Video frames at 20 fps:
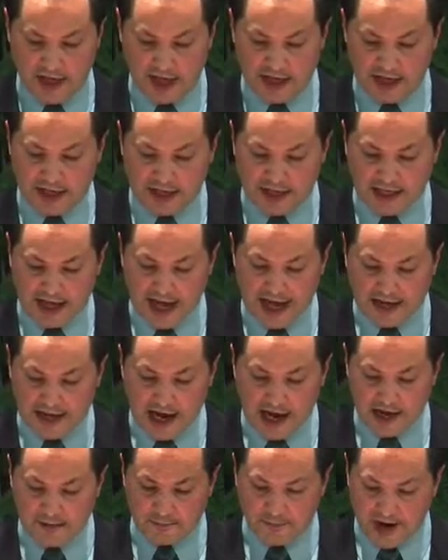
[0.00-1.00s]
He
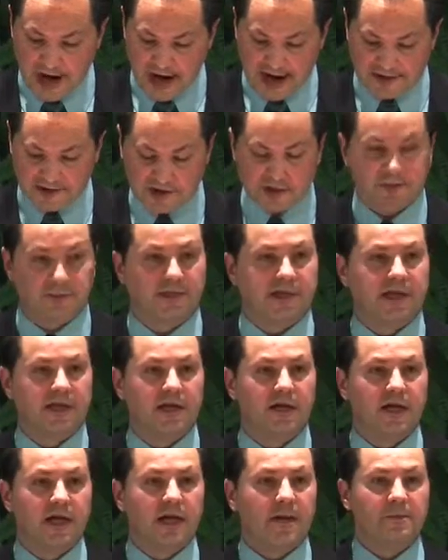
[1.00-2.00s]
cannot possibly
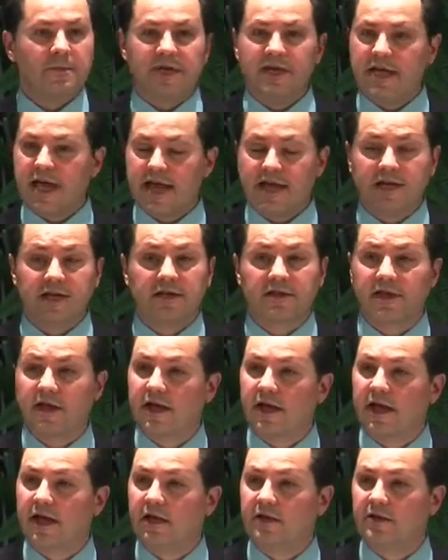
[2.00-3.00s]
be
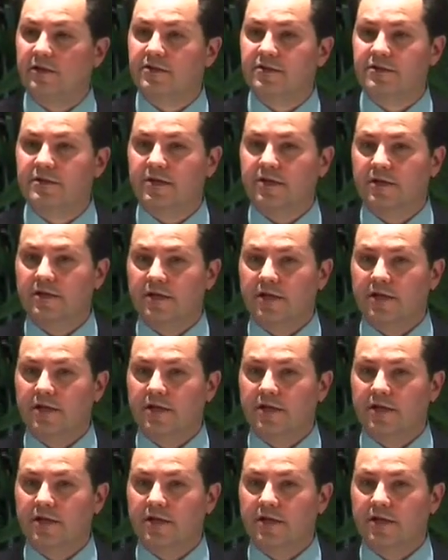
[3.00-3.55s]
anything else,